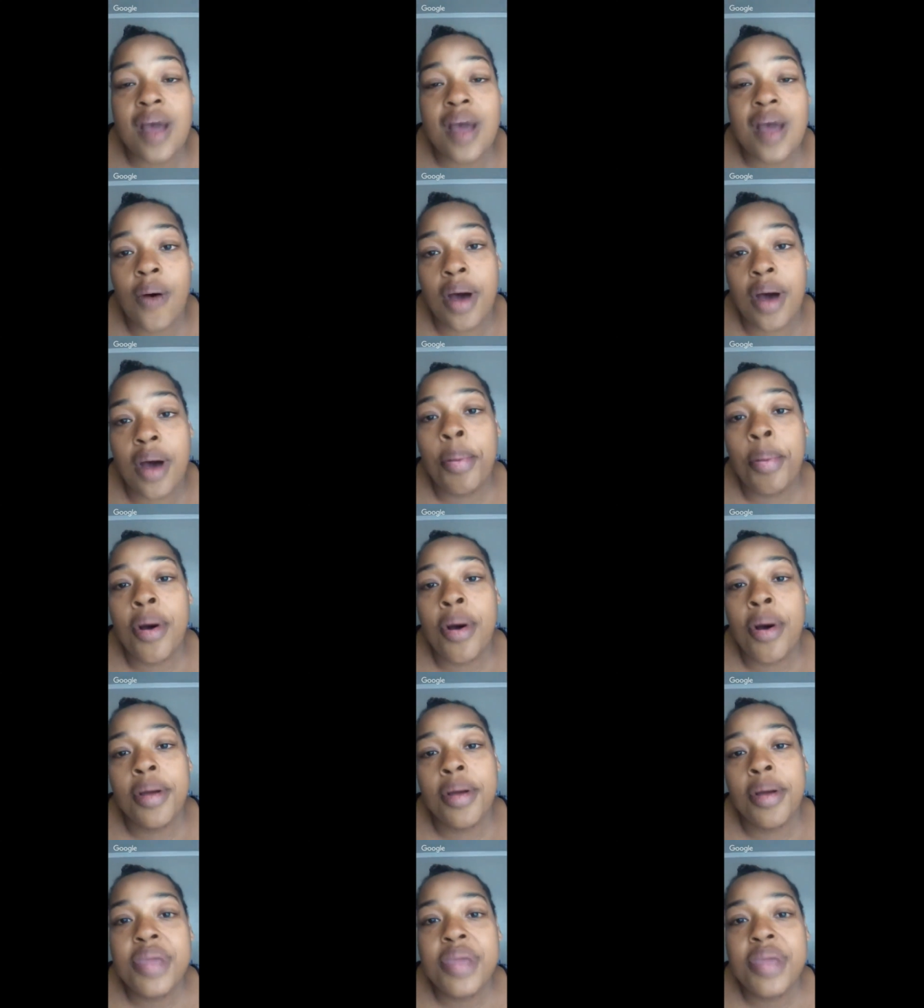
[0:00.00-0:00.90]
So
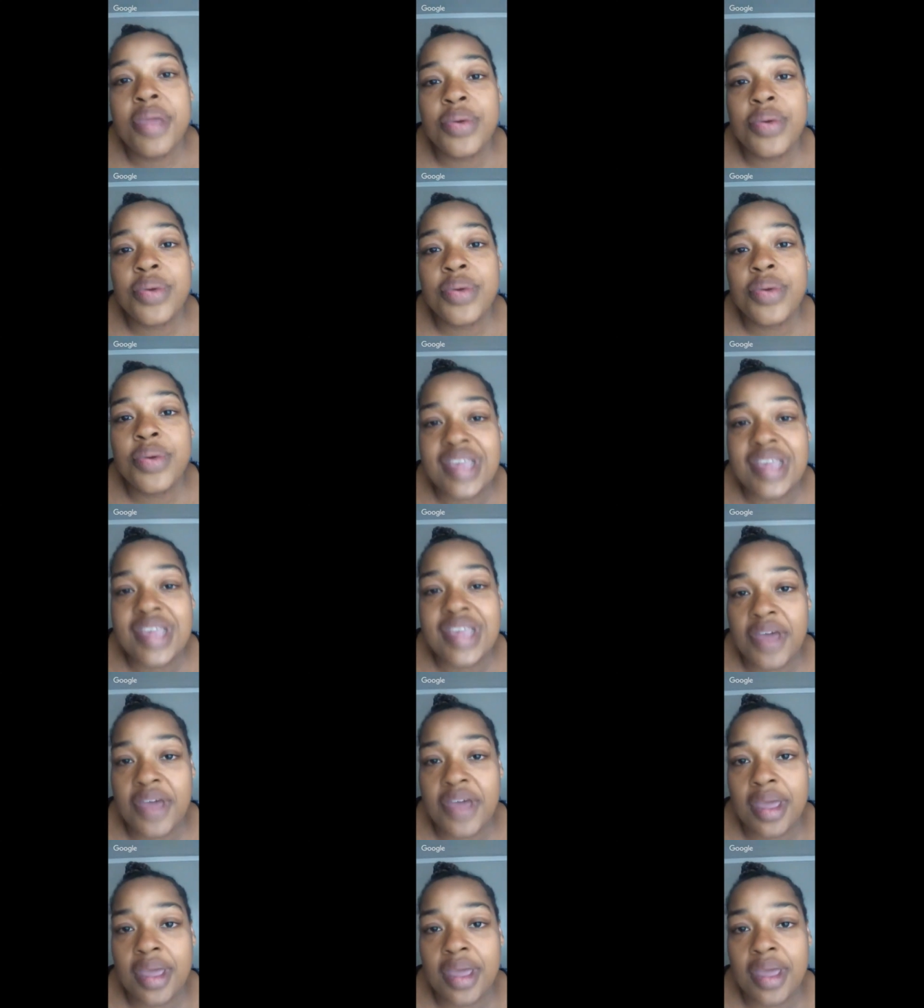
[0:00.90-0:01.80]
upon me
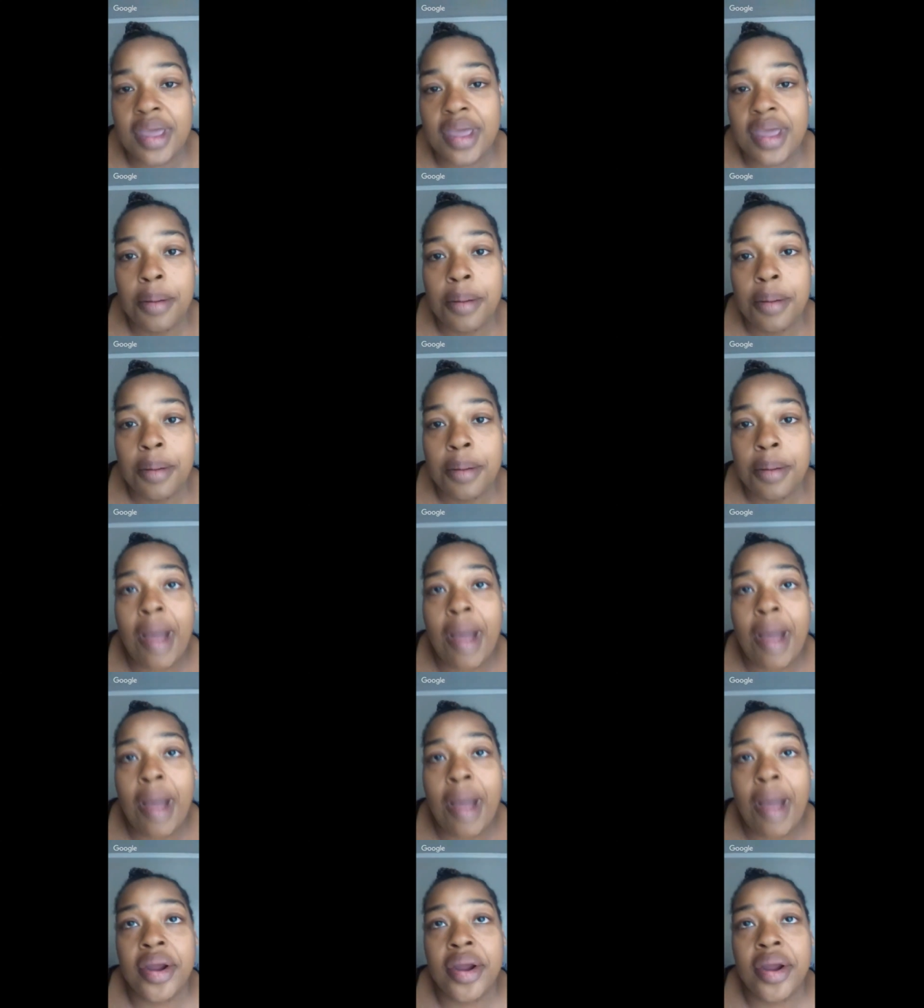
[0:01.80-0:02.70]
receiving my
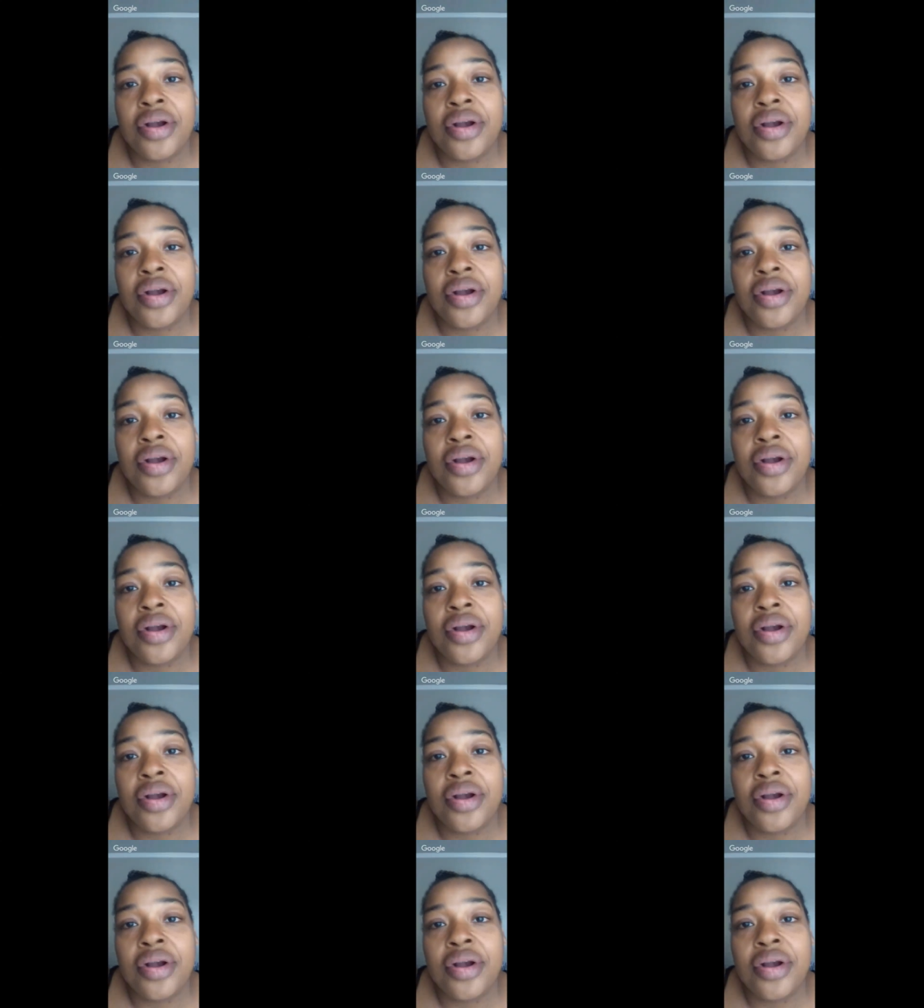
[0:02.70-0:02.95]
record,